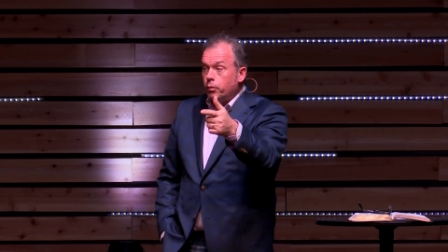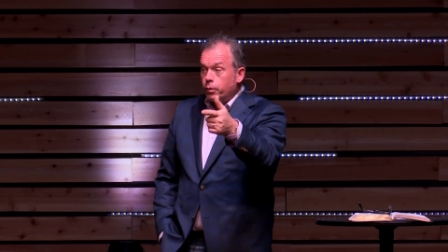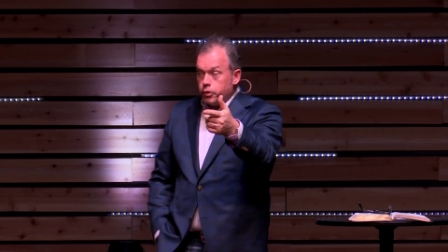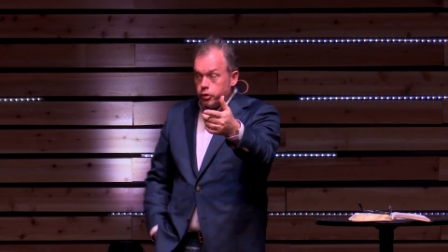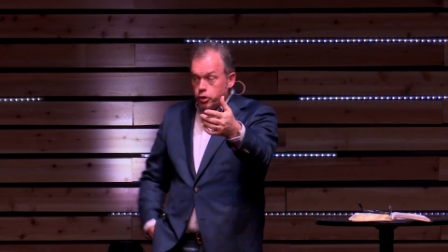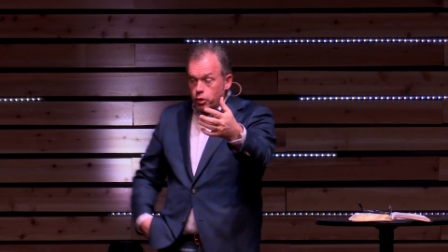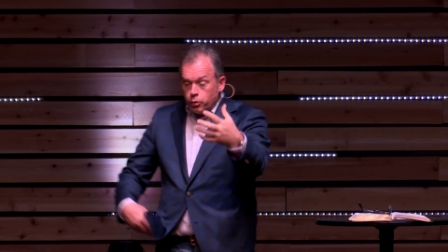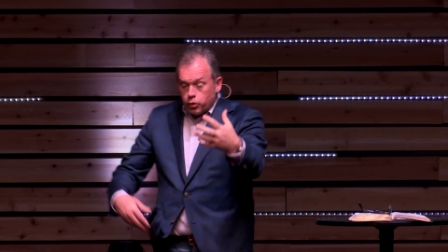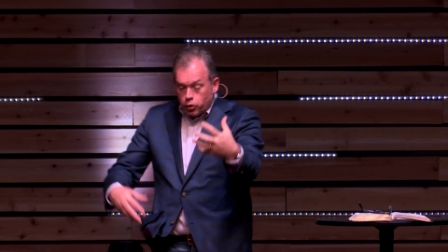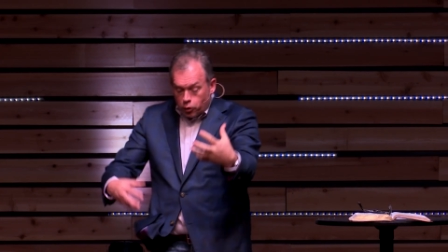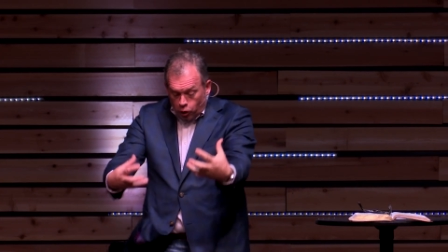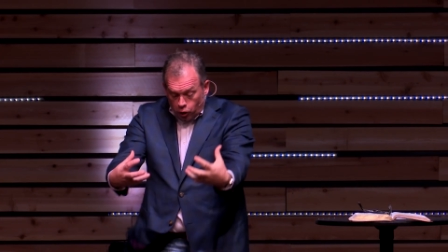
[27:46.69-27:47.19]
when
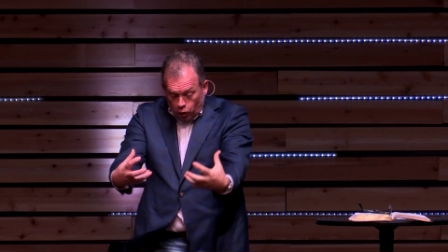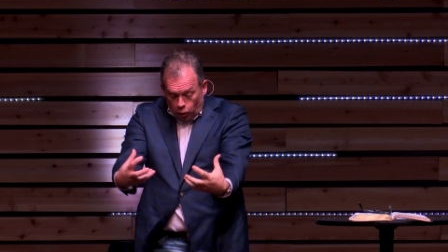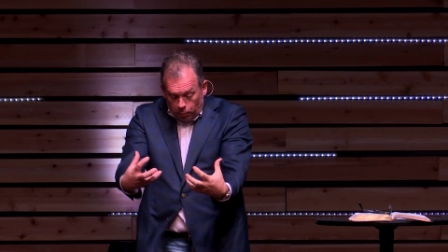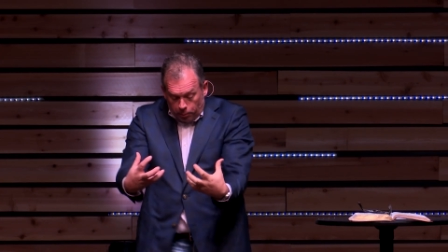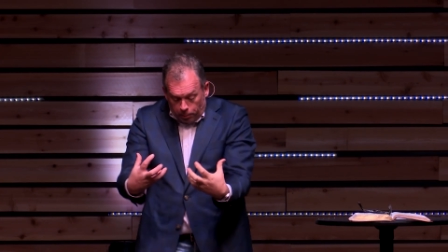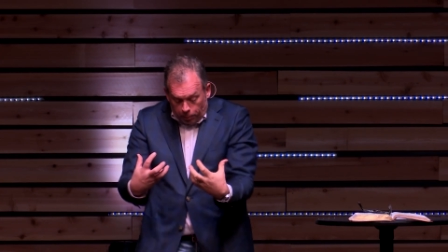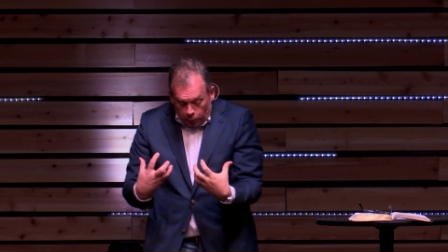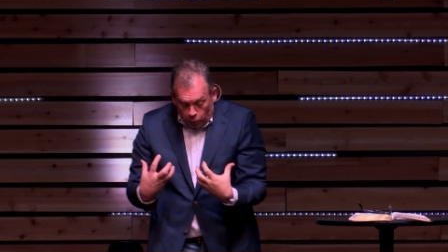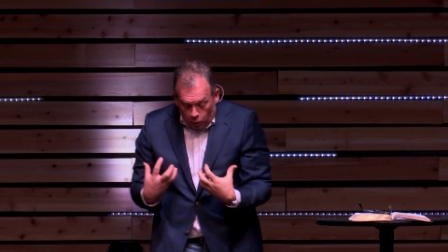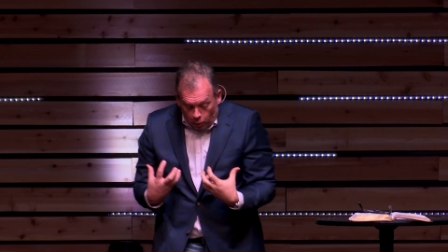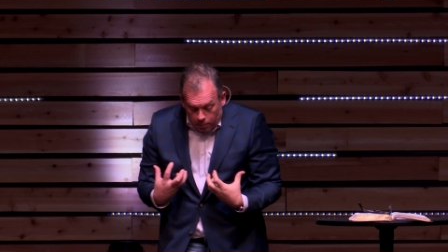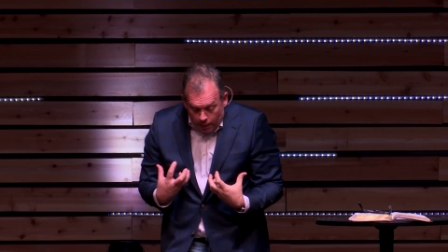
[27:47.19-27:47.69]
you
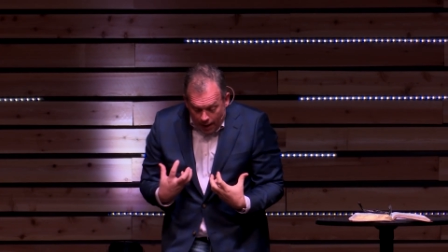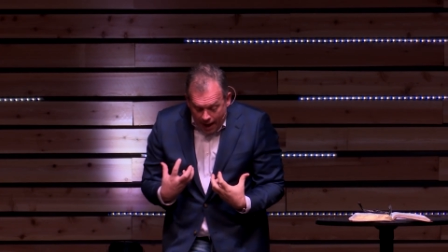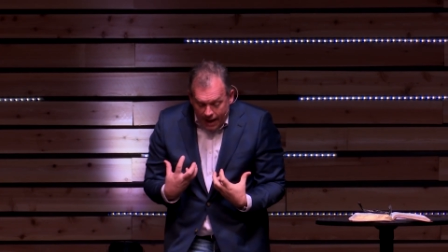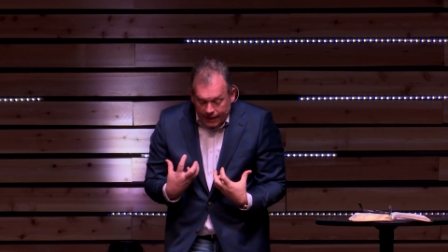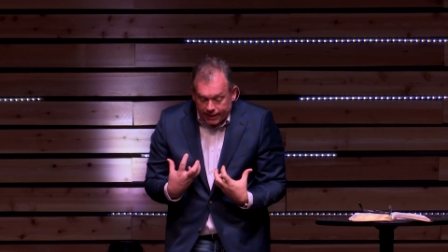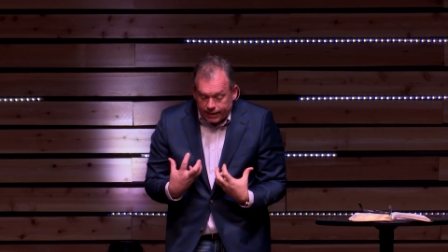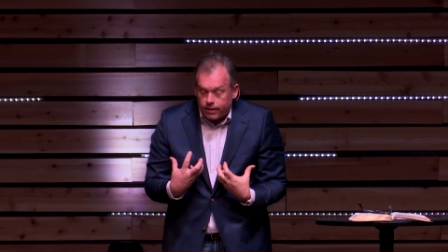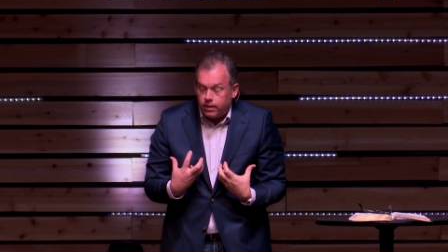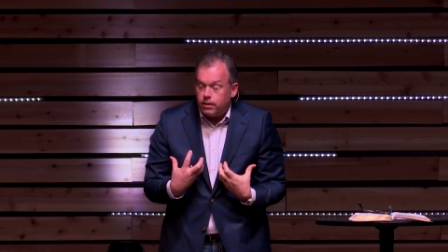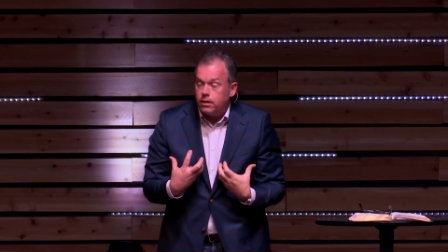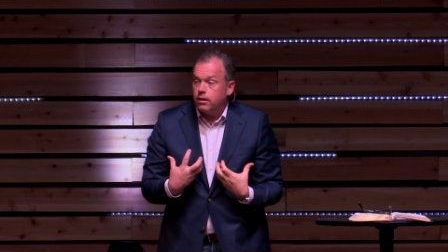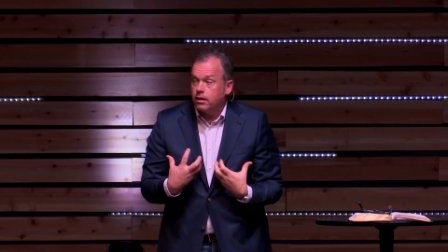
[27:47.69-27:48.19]
pull
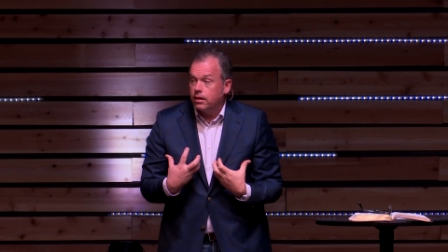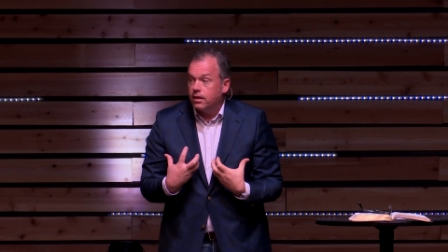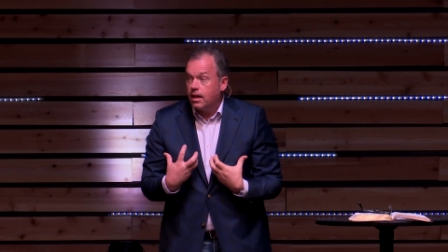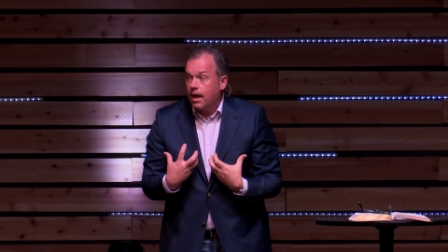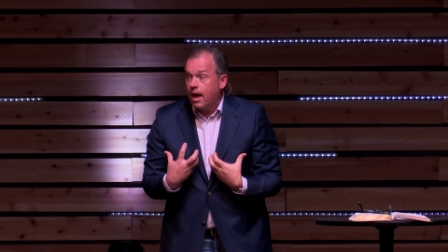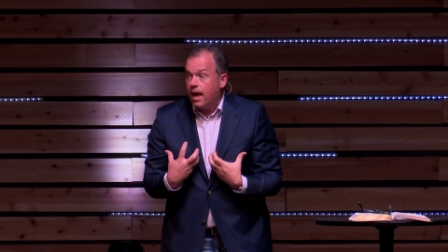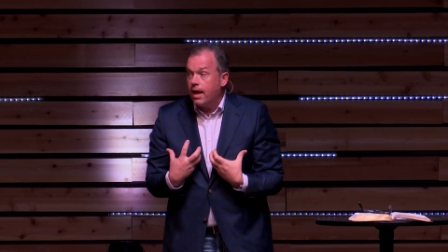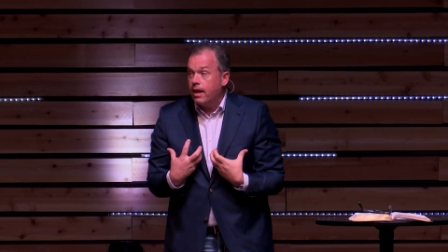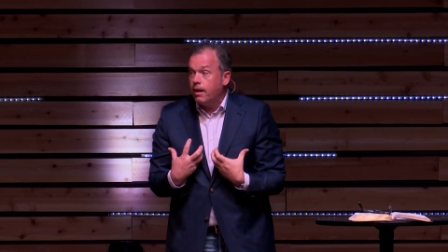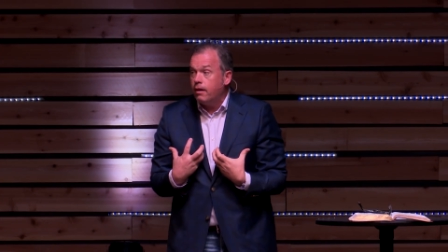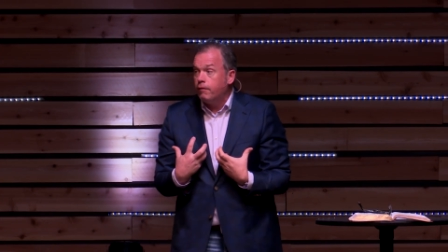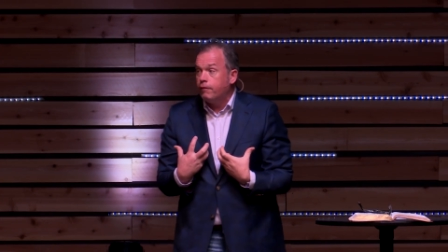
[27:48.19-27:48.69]
back into the
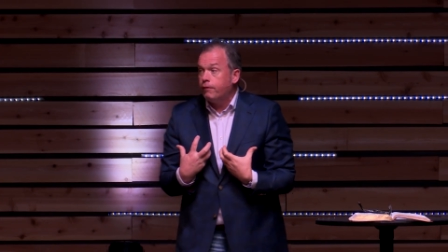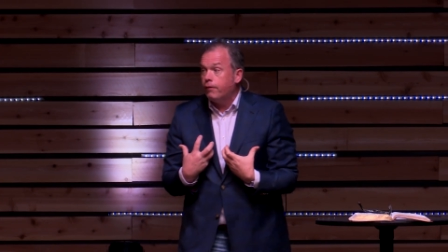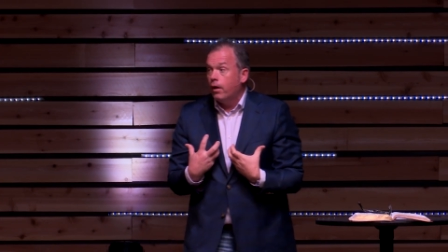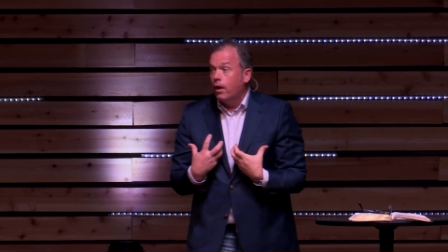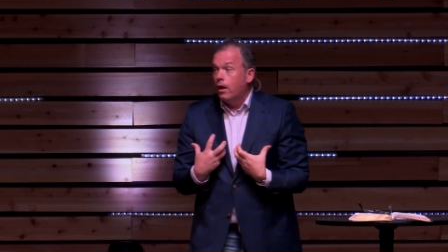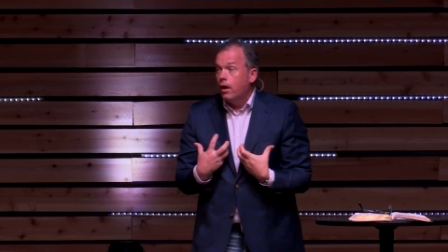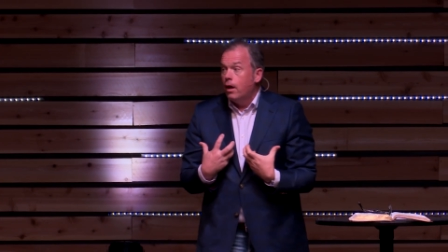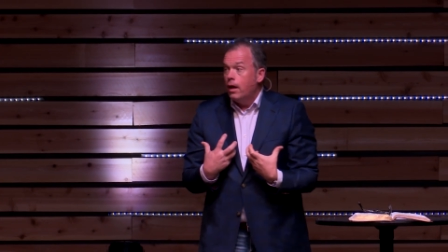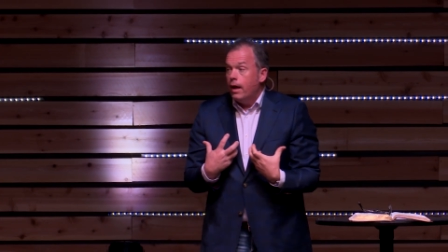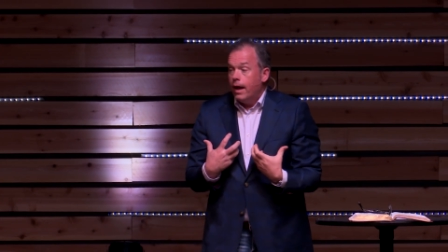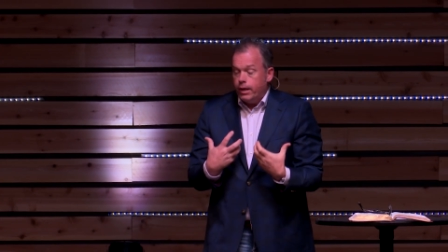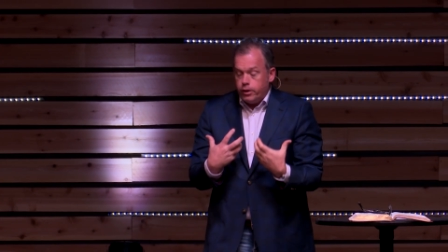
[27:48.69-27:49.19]
cave
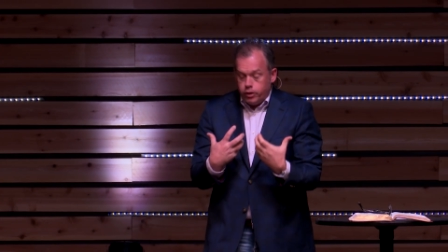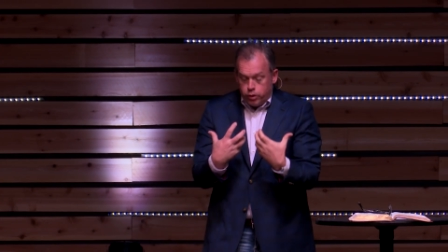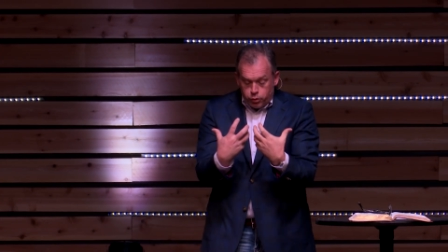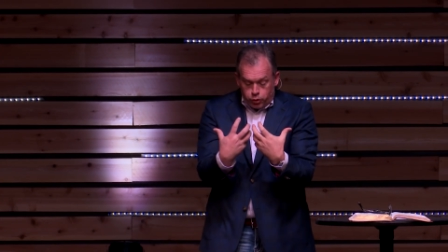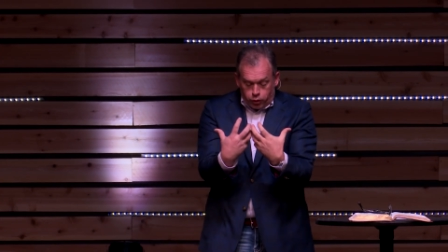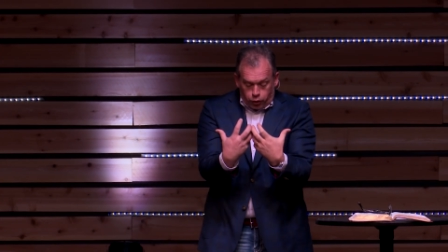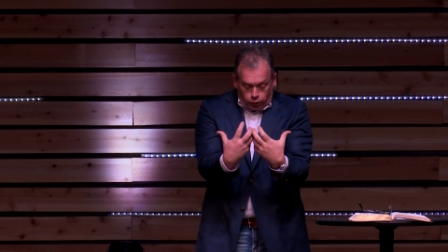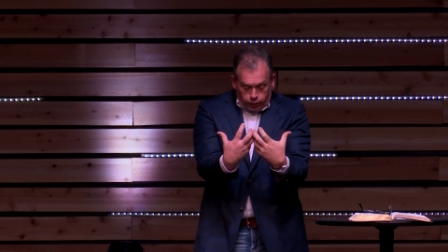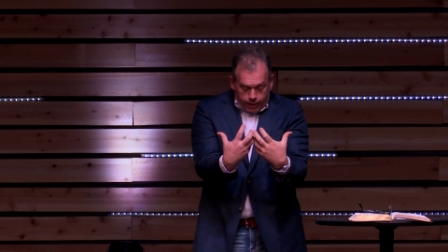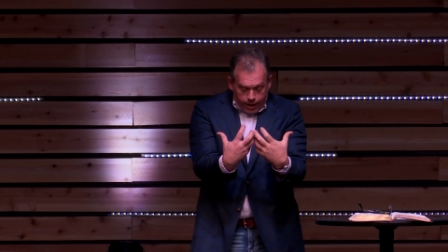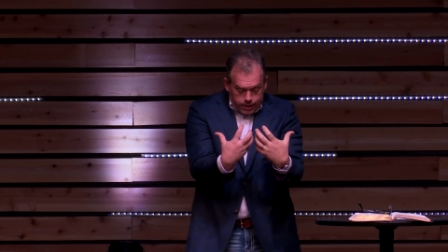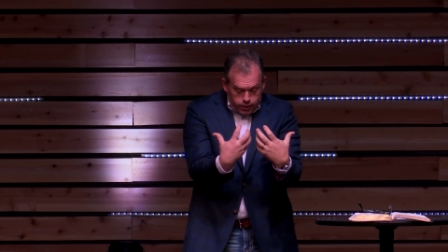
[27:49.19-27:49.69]
and you
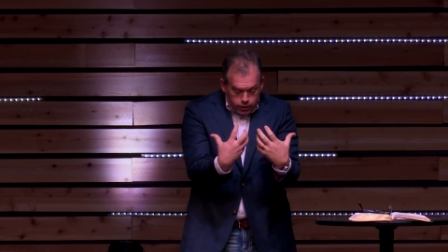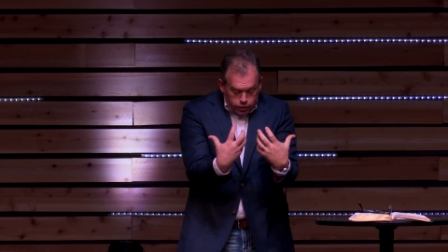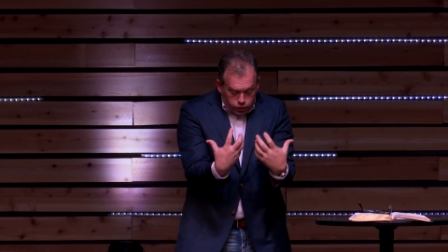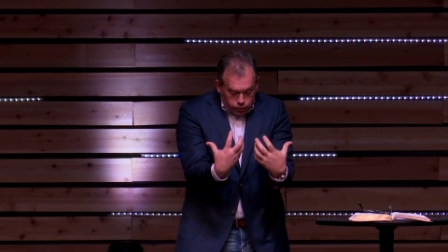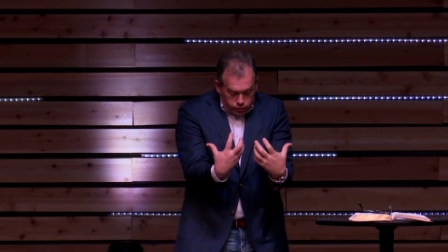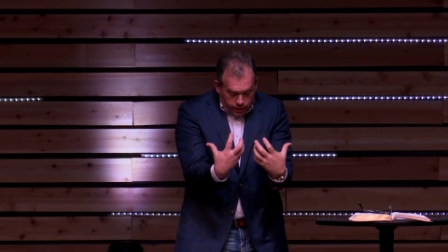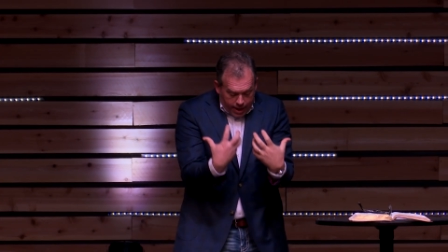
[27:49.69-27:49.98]
create your,